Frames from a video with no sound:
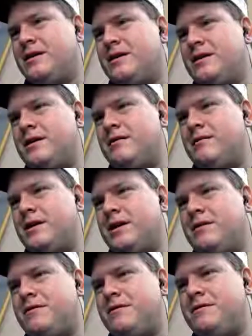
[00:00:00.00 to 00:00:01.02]
There we
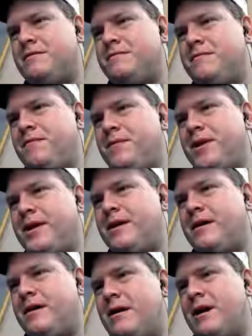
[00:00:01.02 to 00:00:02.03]
go.
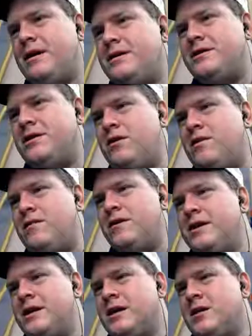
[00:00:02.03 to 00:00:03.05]
All right. So
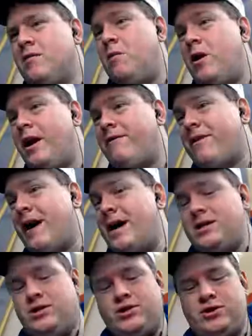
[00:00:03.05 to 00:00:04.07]
what I've
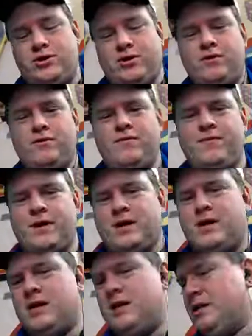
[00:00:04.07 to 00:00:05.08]
got to show you
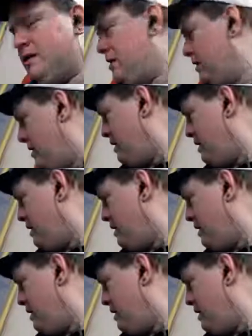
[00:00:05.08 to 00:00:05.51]
is